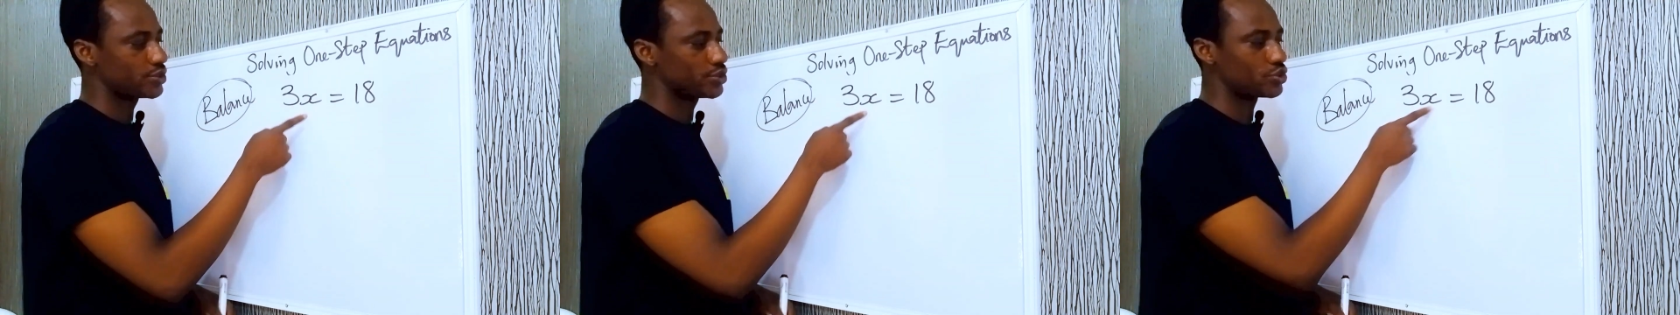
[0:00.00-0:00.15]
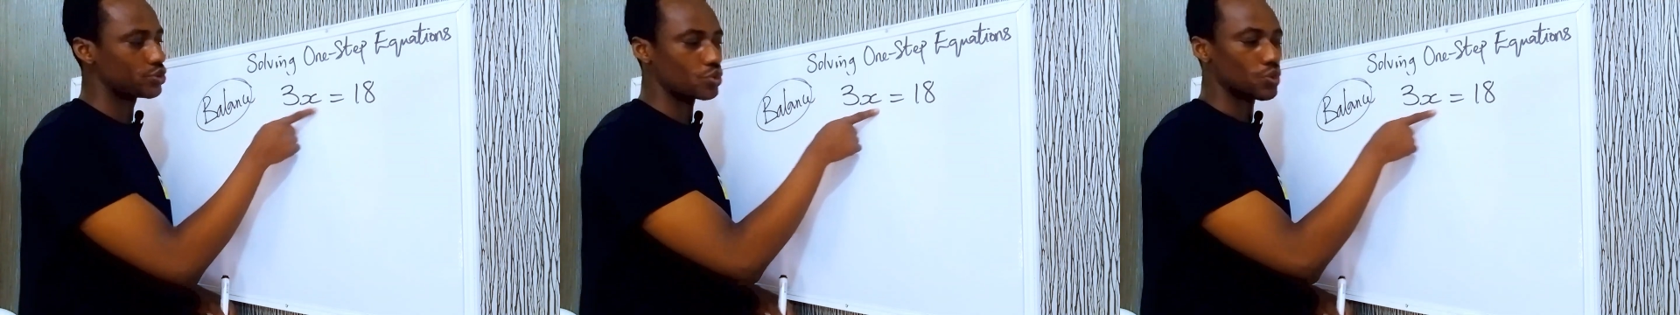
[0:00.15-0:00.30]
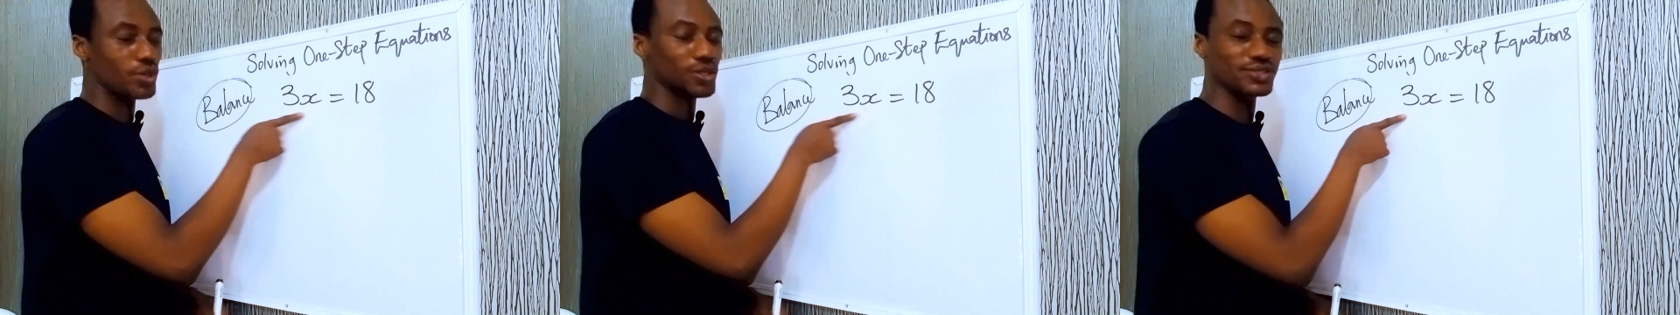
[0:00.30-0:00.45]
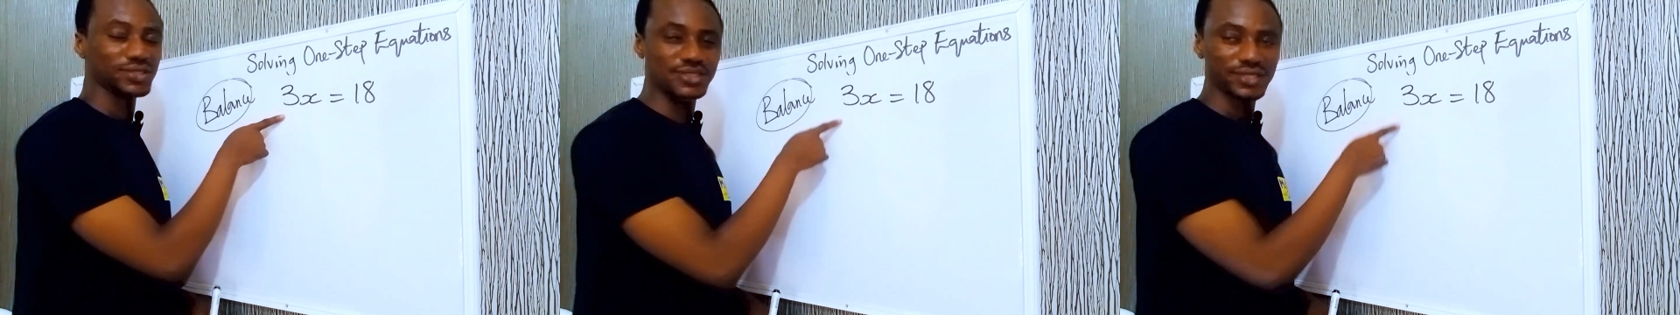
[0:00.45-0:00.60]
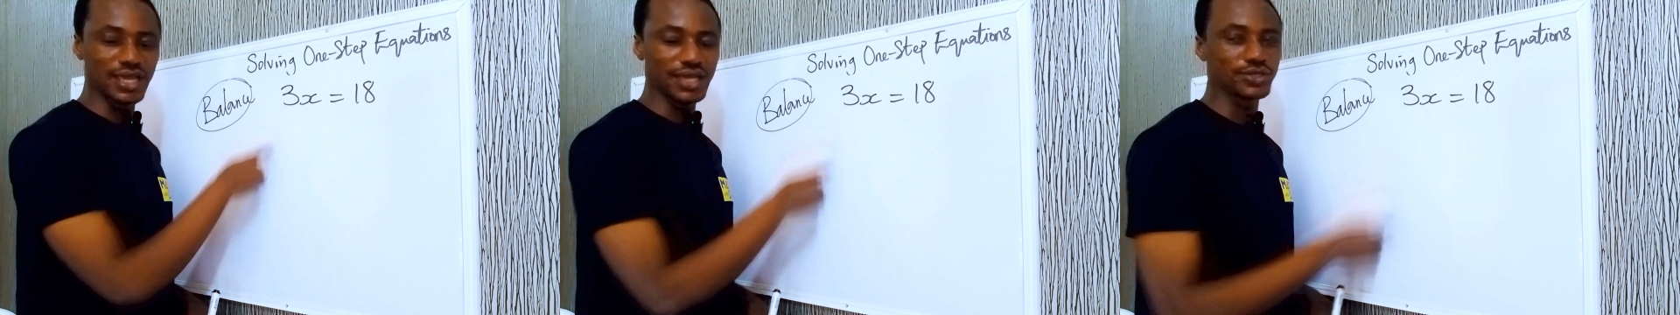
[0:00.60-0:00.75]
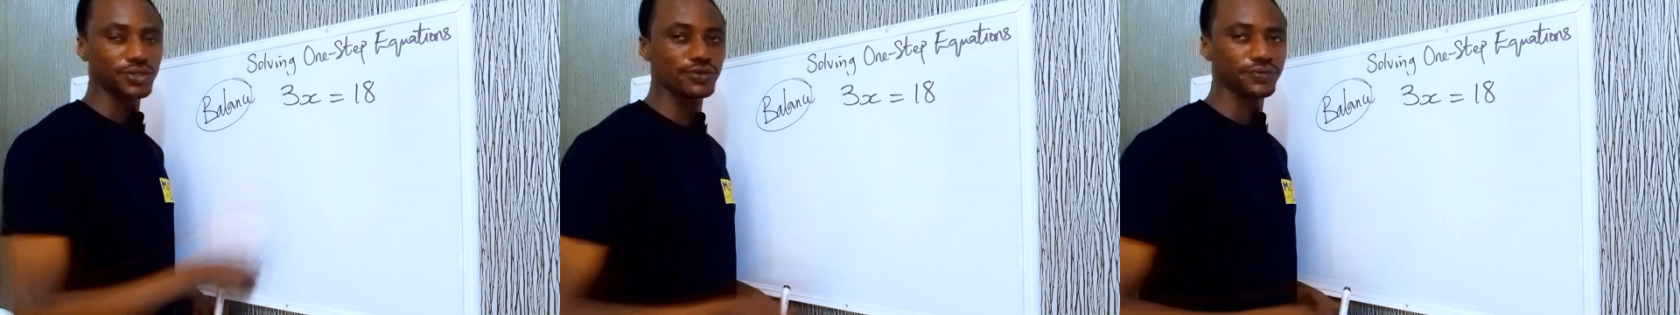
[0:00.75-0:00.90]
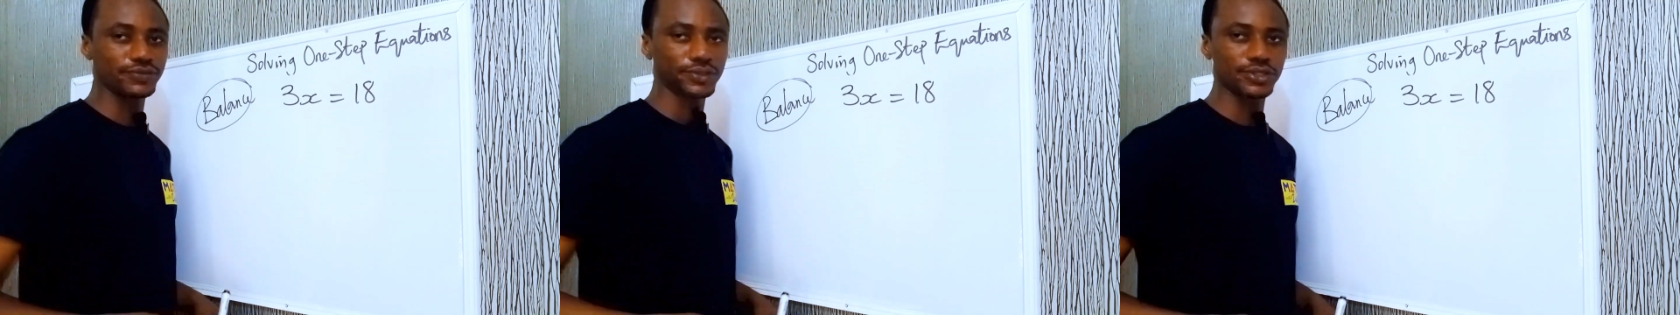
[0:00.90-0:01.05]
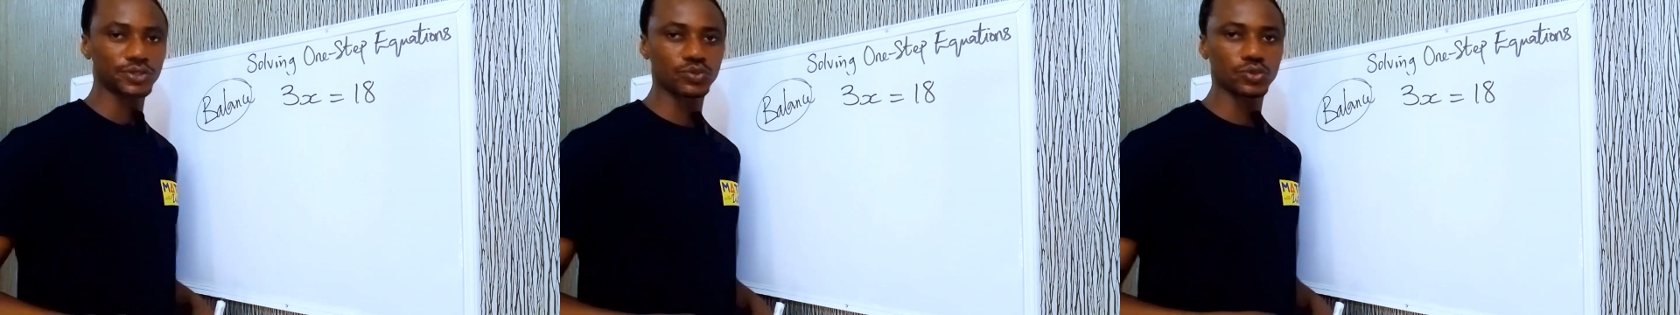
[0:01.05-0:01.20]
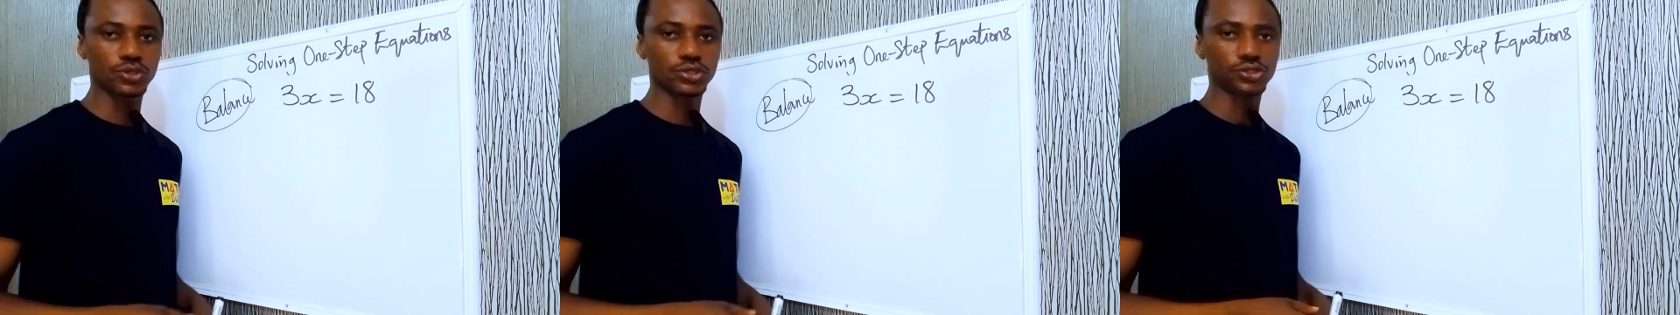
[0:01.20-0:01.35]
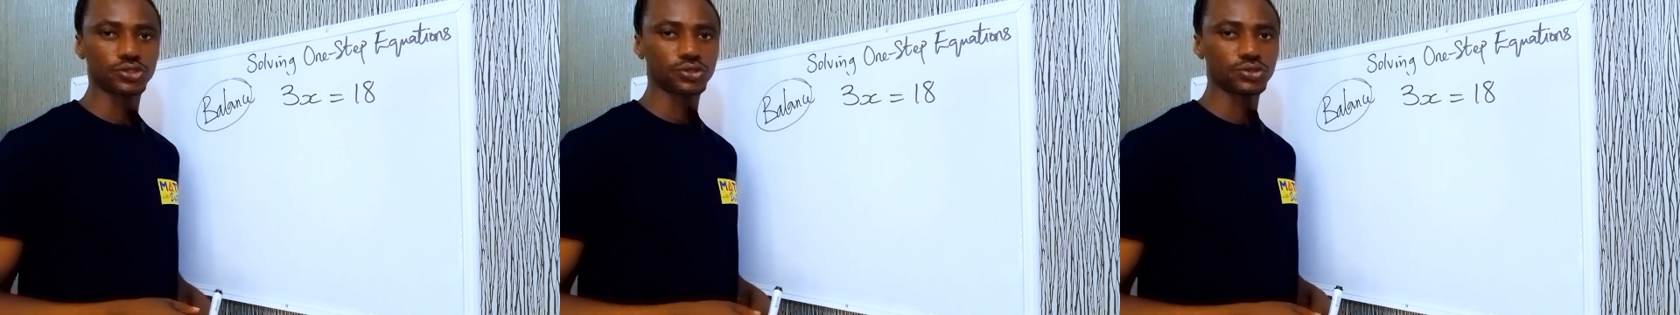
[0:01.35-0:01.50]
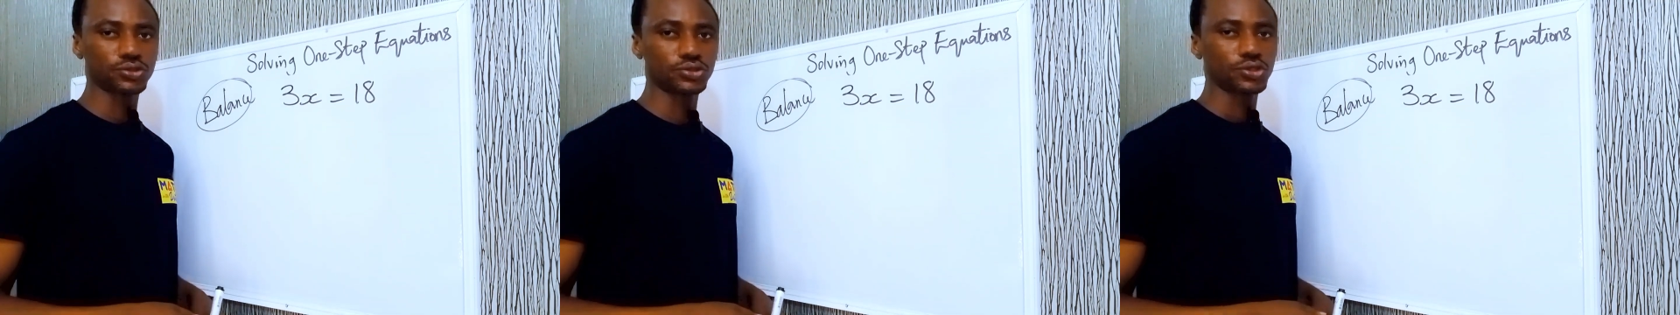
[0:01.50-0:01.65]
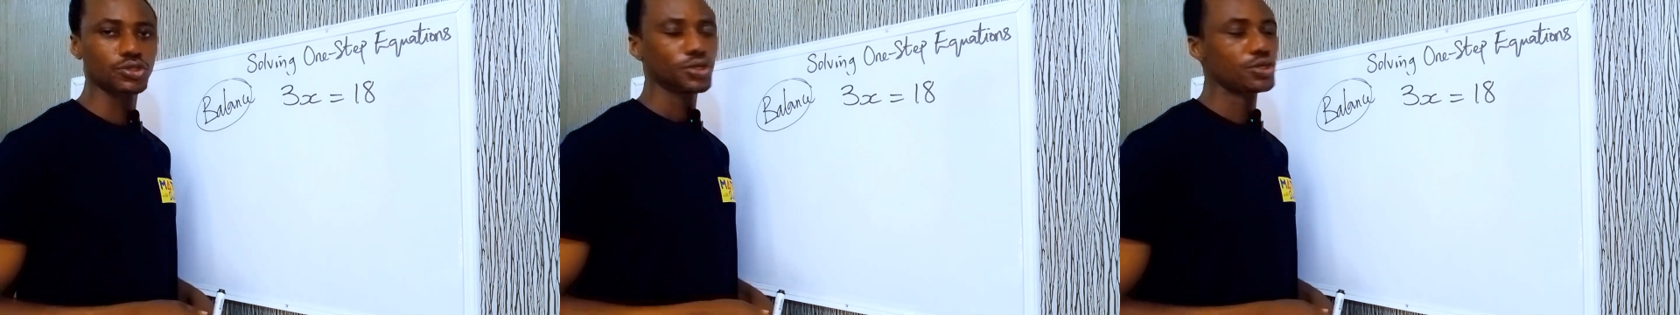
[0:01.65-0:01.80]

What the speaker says: to one side of the equation.